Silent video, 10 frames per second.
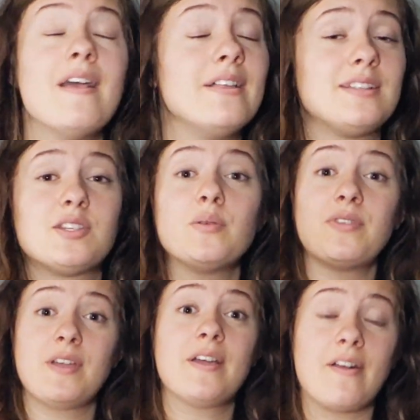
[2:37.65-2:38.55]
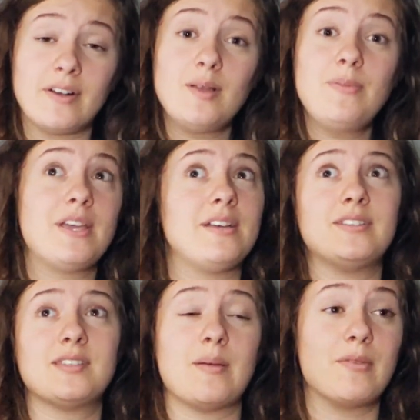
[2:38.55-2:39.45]
Let's start with Ankara
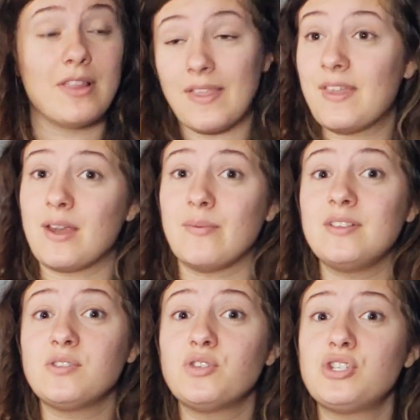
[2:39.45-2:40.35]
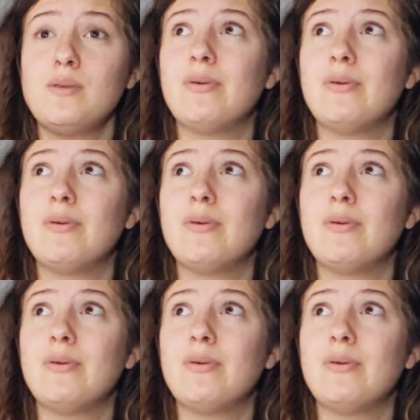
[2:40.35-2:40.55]
because I'm glad that I researched it,